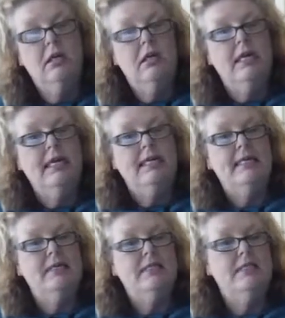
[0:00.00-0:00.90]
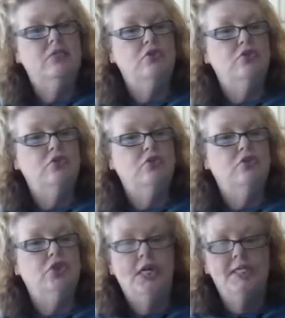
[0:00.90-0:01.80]
is
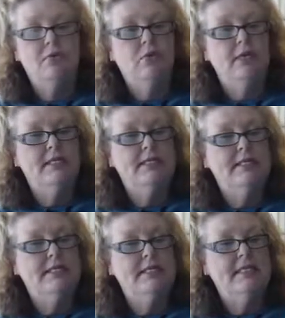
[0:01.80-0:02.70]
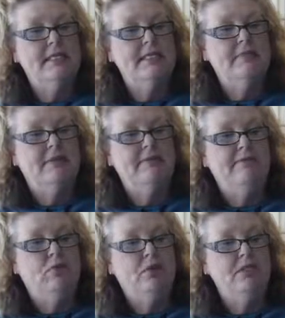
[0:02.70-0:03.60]
just what it's intended to be
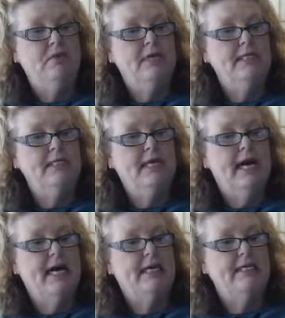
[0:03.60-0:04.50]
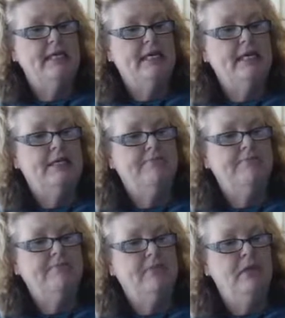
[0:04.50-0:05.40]
for. So it's got... it
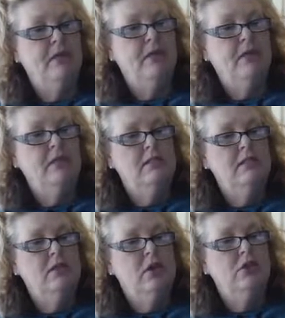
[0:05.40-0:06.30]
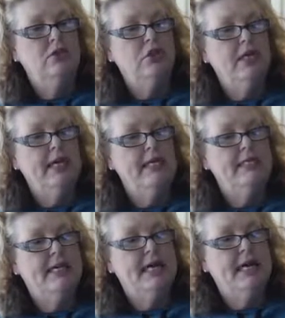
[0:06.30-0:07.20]
says ultra
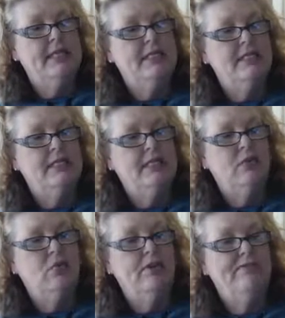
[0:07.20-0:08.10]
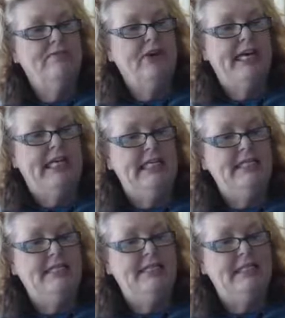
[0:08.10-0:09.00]
antioxidant with
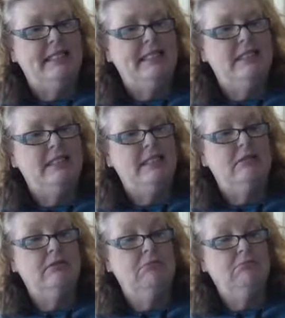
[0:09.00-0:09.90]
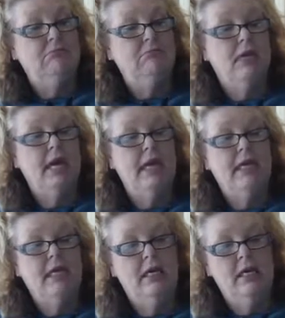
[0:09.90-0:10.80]
frankincense.
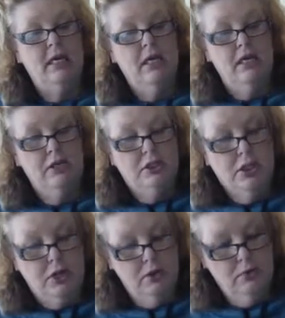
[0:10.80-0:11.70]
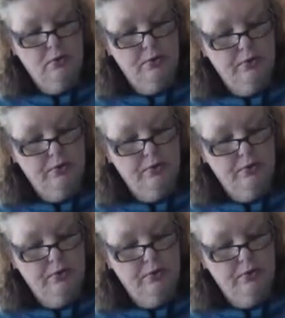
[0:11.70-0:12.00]
Okay. So